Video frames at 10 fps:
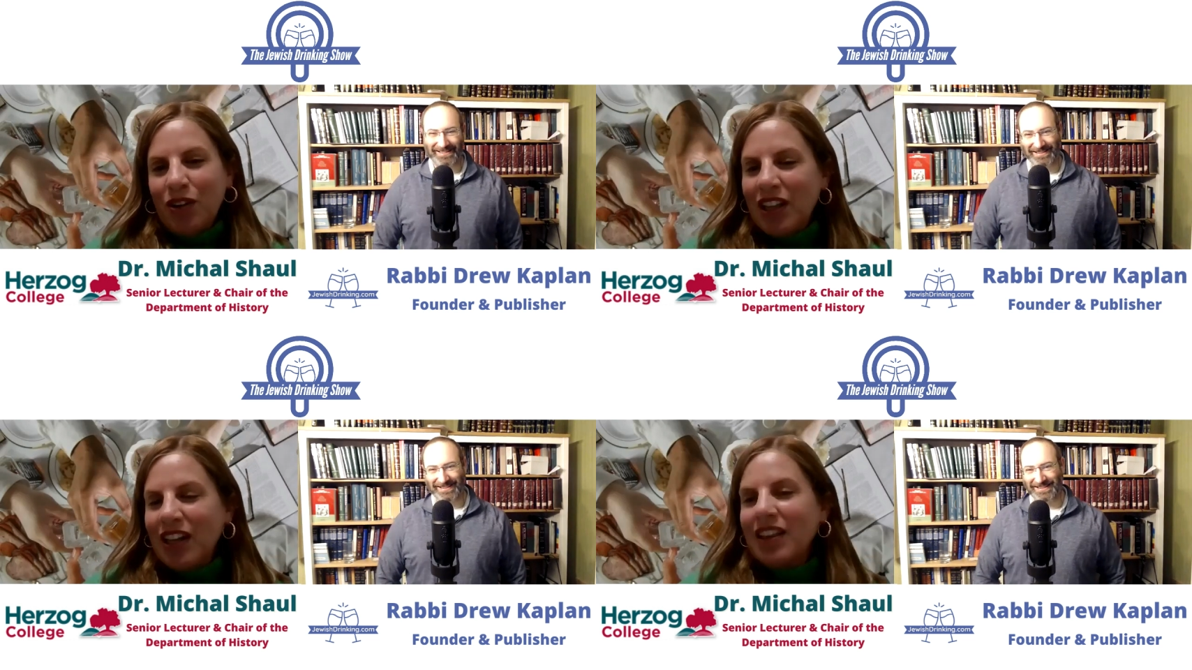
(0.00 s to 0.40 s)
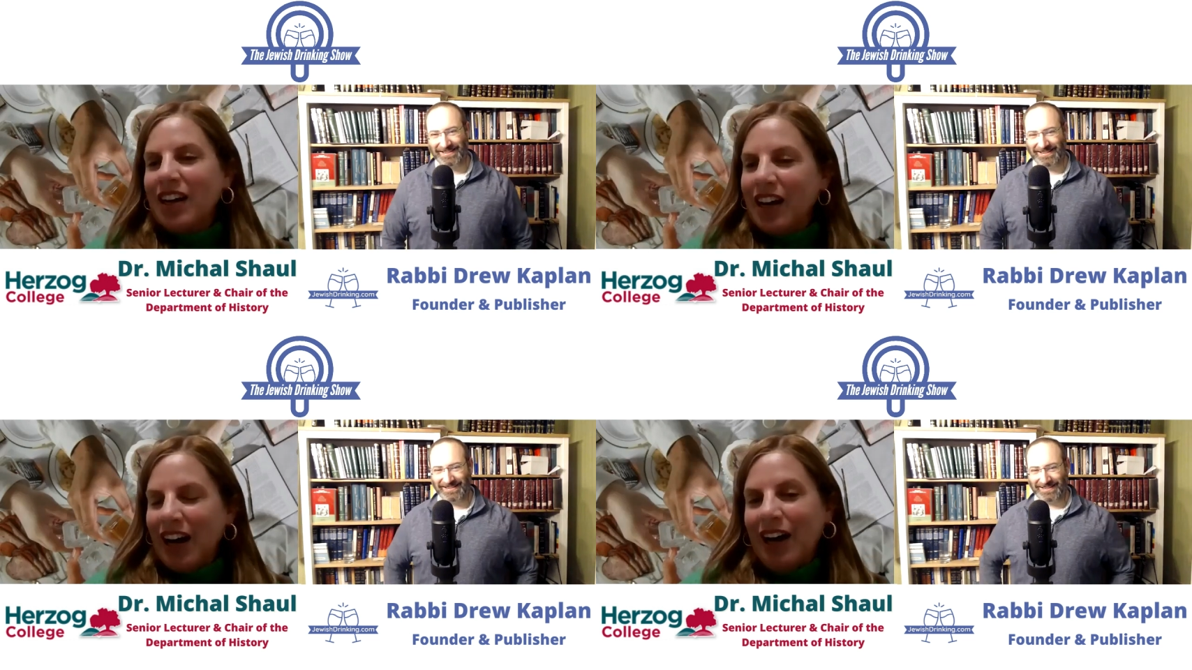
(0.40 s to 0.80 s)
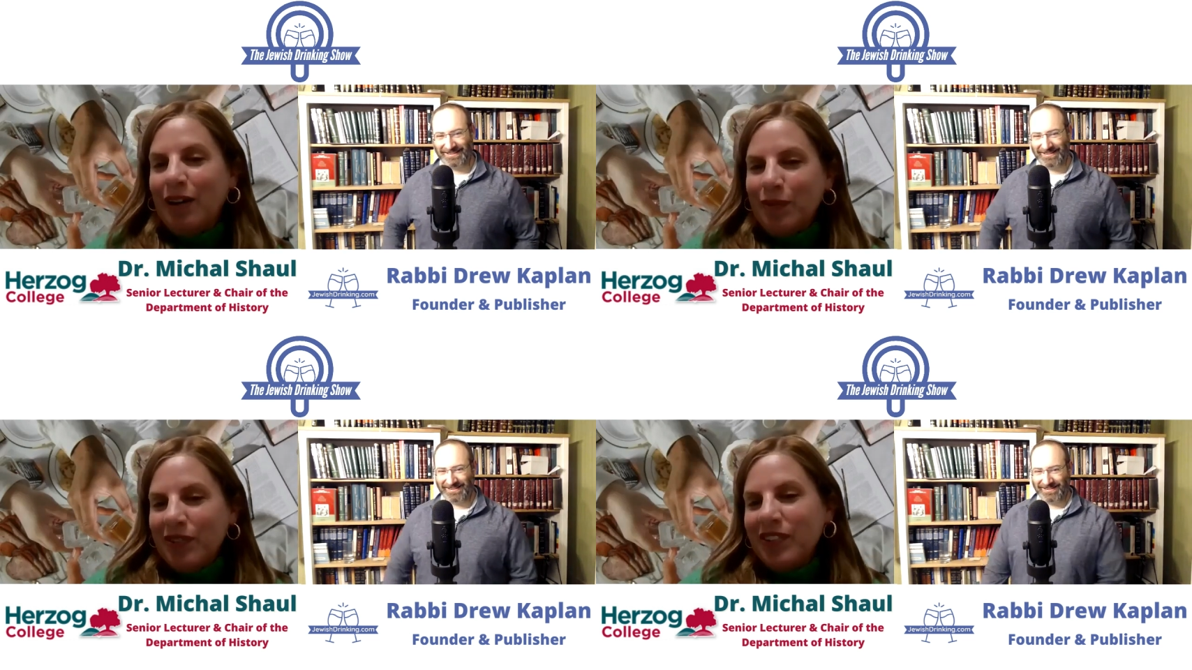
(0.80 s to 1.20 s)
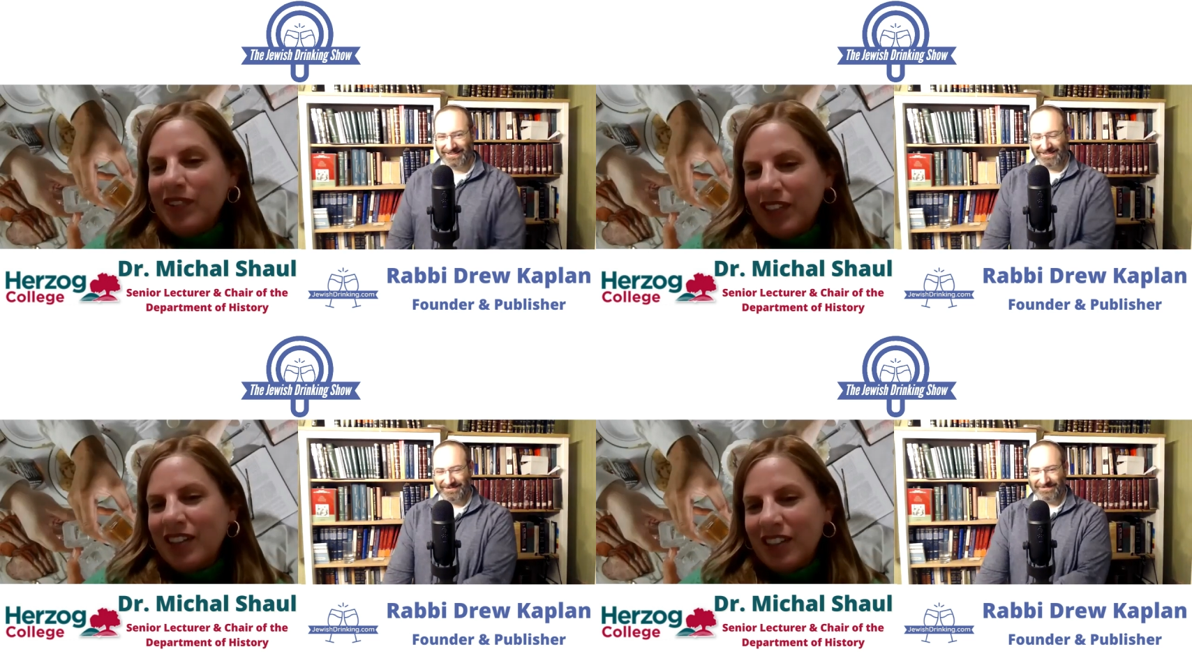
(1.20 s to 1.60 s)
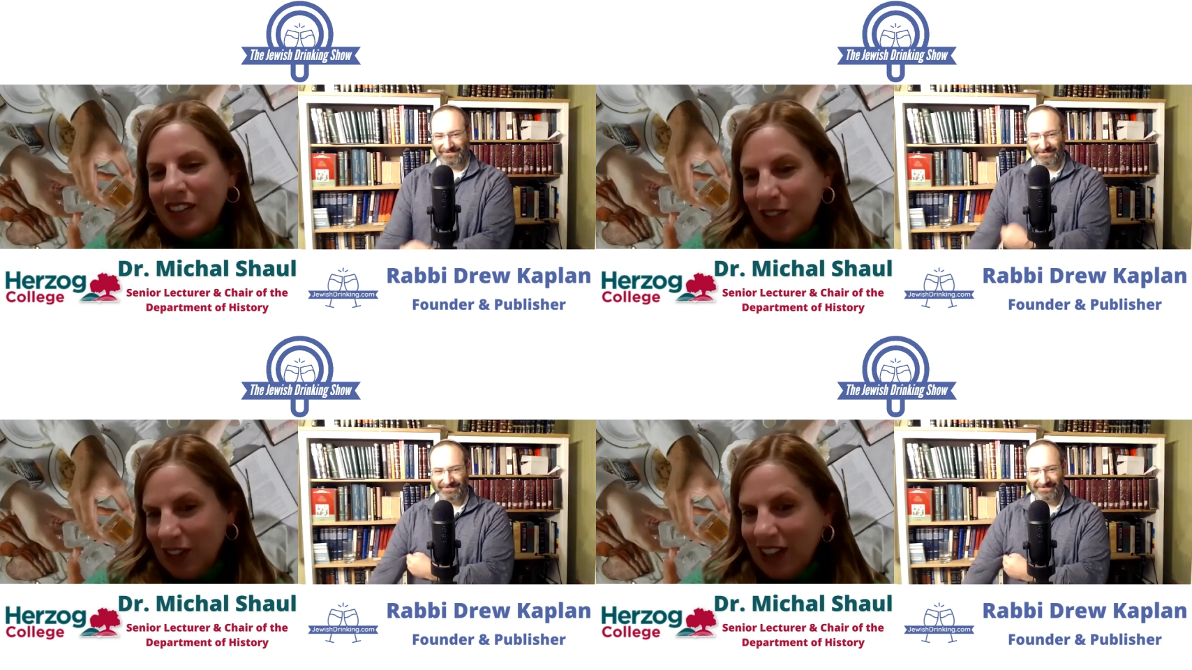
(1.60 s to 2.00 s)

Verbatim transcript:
Speaker 1: so good thing they come. Mm-hmm.